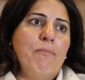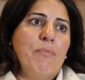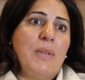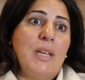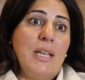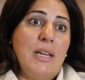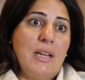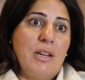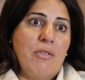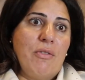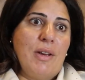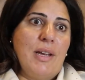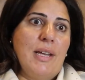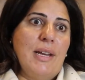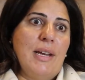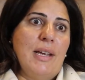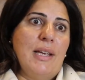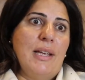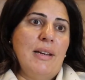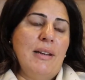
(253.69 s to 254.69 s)

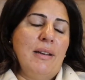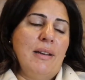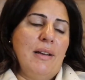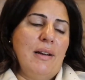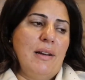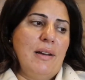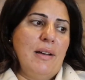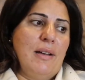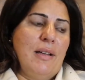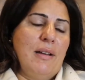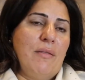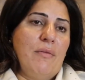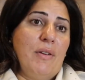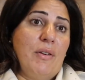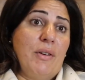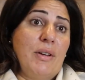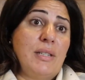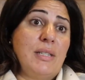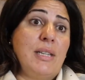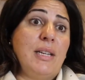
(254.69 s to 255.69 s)
integrated, and
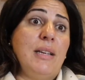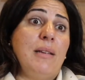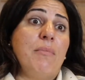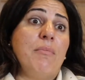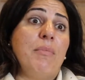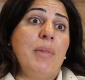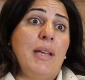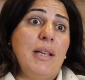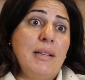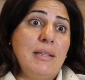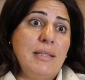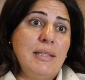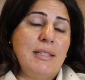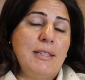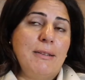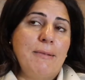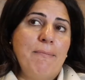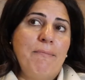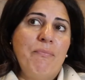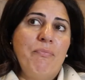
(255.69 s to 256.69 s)
very
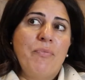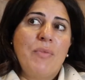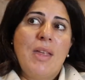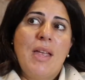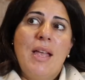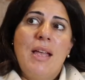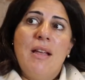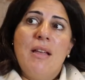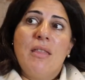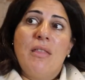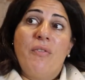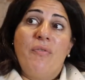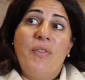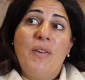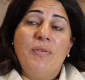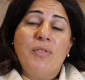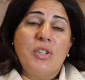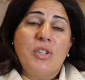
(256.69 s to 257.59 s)
team-based. The fifth